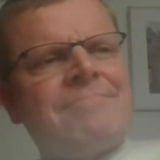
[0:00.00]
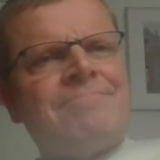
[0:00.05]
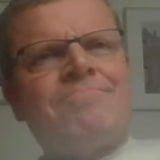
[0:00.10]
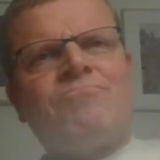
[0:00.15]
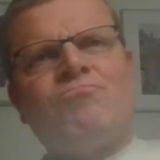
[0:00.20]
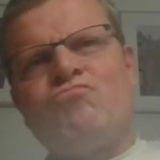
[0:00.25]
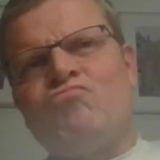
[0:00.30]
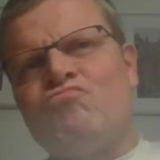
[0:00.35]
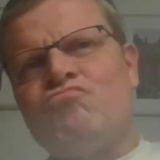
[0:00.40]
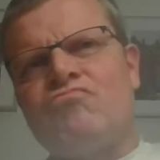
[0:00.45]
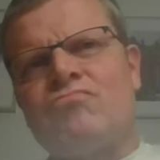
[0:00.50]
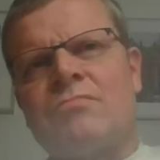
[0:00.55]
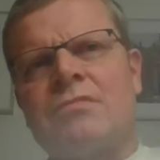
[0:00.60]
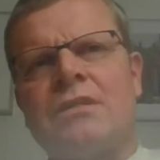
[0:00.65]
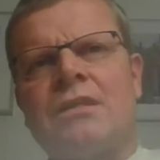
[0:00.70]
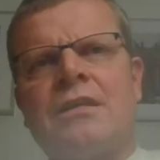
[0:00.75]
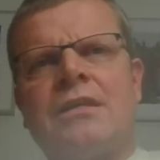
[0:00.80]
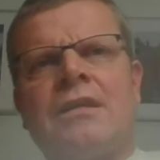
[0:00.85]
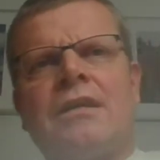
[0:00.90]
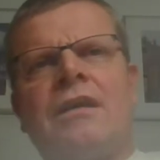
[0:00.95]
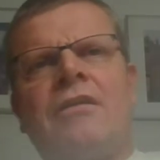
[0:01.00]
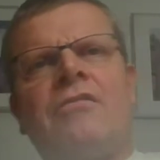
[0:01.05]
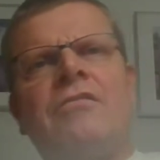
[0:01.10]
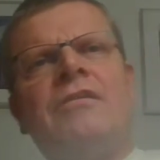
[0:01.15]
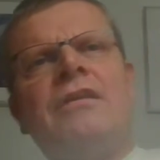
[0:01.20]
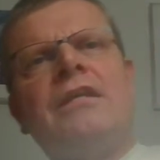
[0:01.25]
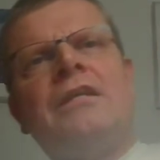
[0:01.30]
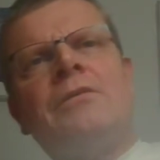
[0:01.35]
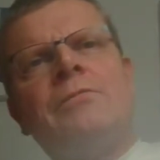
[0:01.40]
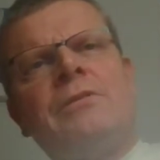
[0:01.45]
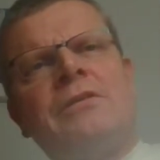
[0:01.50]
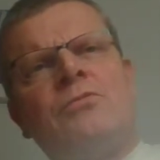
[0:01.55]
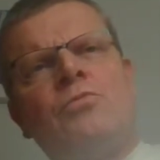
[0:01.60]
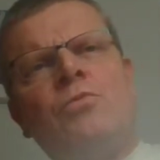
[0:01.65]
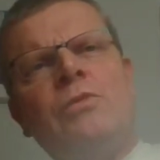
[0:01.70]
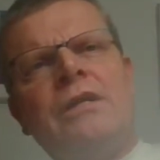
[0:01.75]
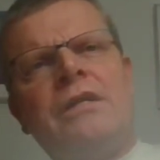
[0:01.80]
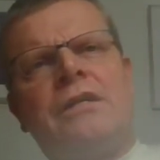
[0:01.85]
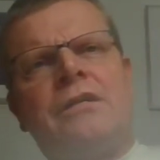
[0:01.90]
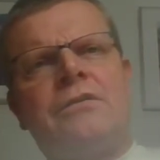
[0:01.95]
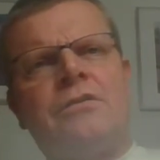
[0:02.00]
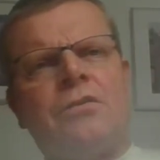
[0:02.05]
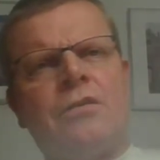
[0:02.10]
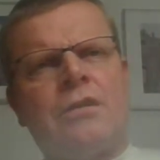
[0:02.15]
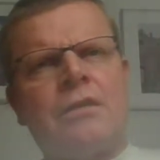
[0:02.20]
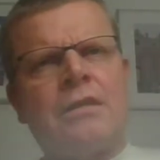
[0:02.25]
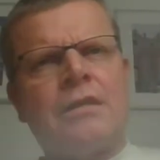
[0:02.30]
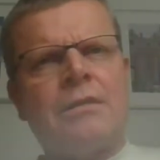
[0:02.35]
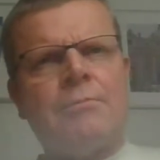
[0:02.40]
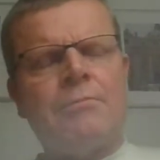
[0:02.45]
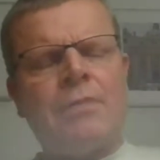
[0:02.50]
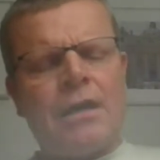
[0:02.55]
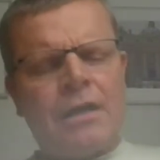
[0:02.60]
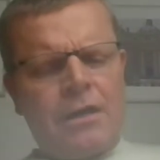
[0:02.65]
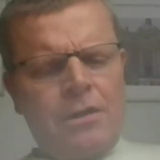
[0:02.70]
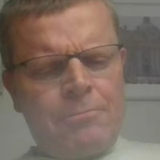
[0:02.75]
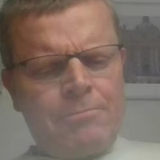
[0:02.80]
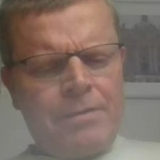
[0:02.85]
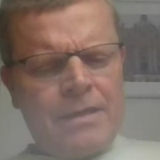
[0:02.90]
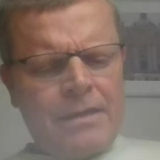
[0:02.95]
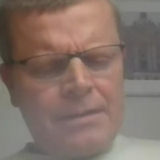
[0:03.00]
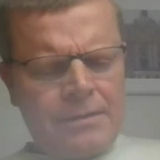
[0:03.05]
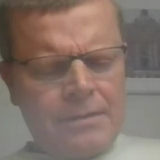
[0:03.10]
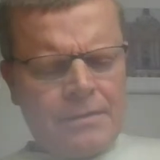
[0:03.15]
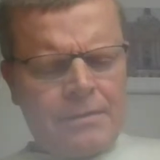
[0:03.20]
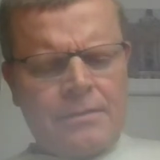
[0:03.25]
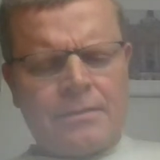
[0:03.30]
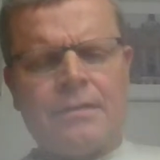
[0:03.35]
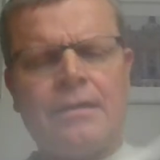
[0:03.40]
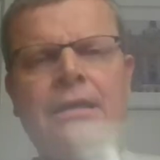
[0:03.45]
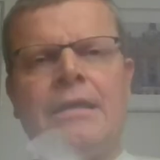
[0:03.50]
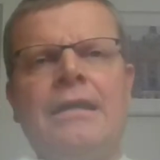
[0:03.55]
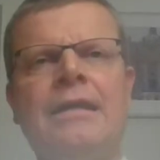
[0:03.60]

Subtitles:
are a little bit weak, in my opinion.